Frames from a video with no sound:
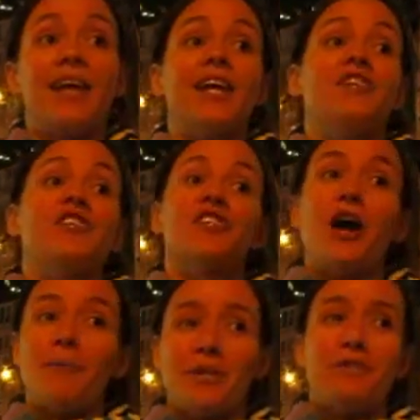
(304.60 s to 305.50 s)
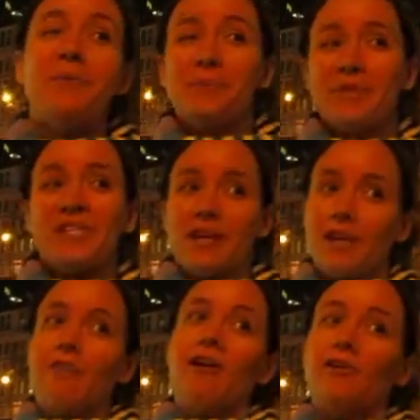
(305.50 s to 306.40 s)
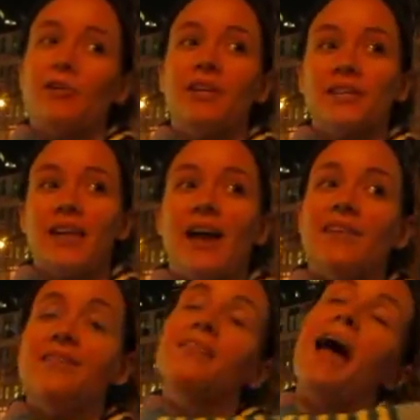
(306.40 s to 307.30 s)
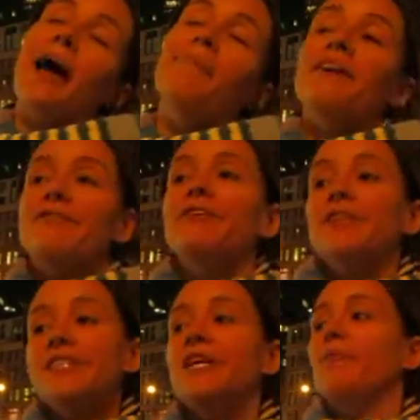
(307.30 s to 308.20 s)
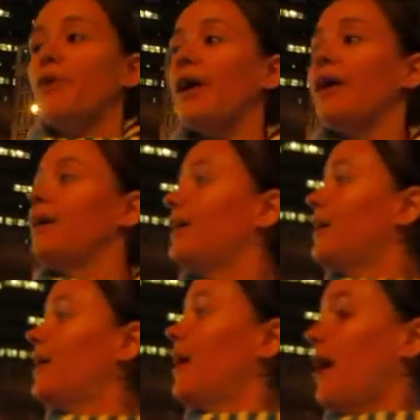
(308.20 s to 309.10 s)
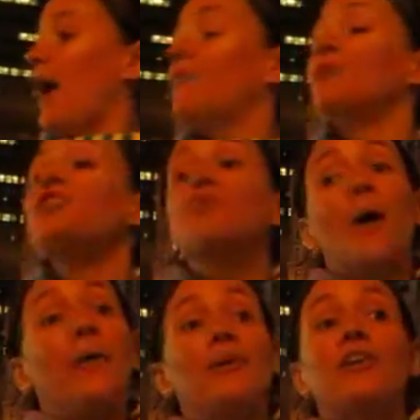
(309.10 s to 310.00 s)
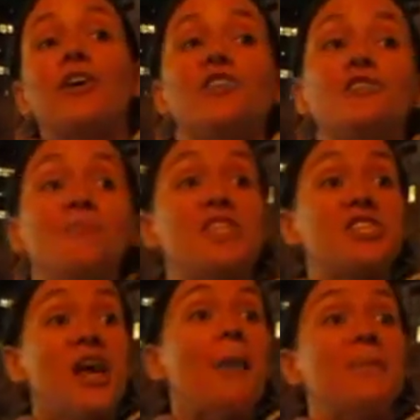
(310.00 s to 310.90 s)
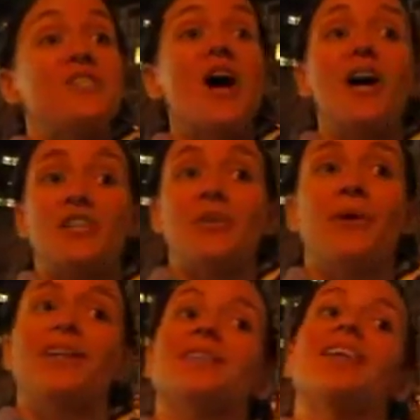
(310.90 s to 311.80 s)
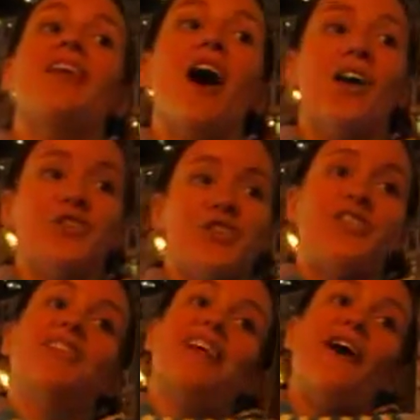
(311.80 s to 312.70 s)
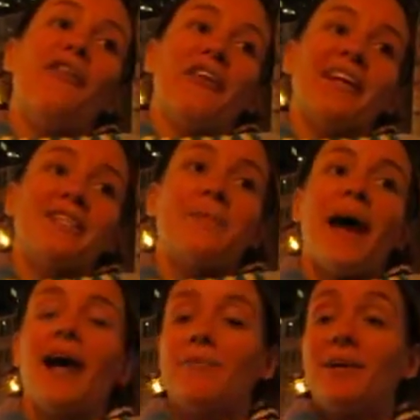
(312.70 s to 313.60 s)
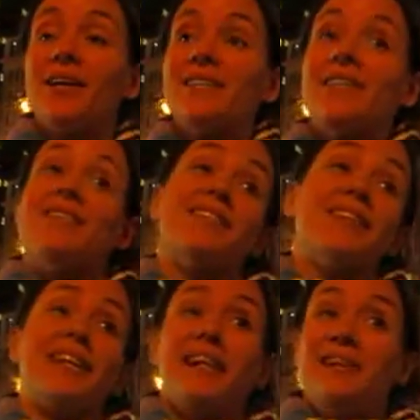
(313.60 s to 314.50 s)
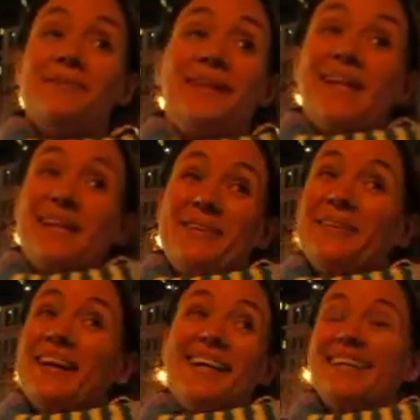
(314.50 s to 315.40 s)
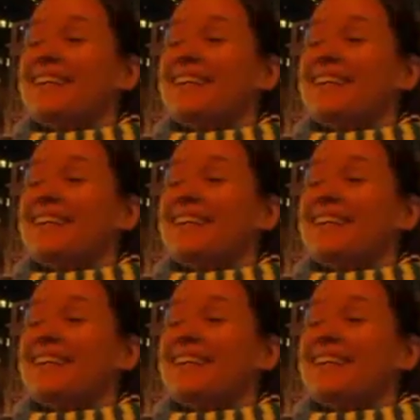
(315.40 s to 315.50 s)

and I just saw a bunch of people standing around holding signs. I might feel the same way. And which is why we encourage them to stop and talk to us and not just yell things back, because that doesn't get anybody anywhere.